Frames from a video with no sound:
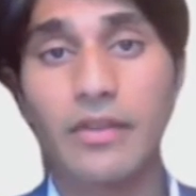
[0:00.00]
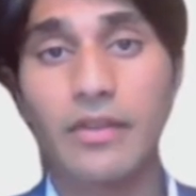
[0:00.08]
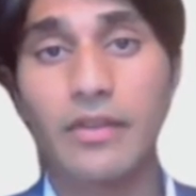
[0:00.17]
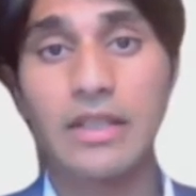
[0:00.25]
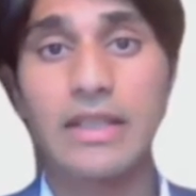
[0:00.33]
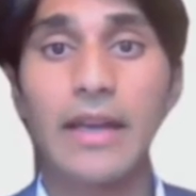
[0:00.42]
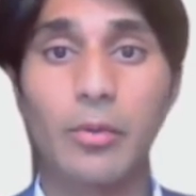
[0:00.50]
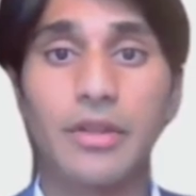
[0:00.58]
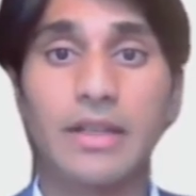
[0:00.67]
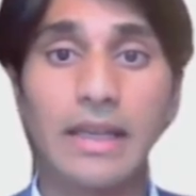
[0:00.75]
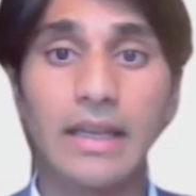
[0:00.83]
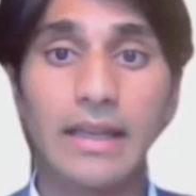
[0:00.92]
of intent with
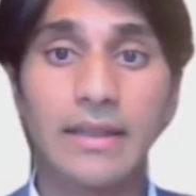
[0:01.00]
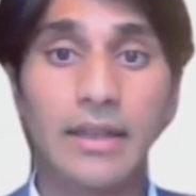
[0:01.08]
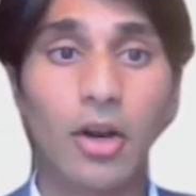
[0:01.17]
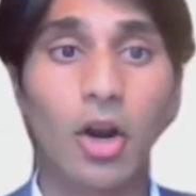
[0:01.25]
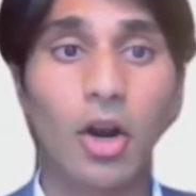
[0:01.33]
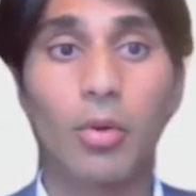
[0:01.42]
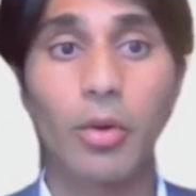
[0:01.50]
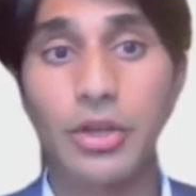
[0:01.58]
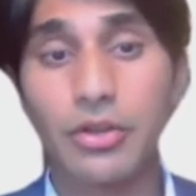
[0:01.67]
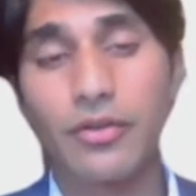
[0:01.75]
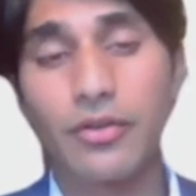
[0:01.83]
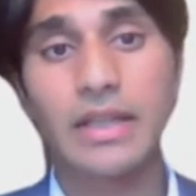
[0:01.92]
deans at R1
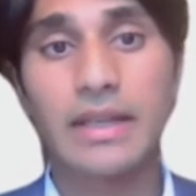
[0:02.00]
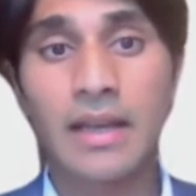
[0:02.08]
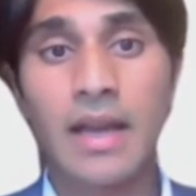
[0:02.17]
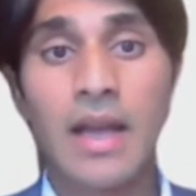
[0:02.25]
universities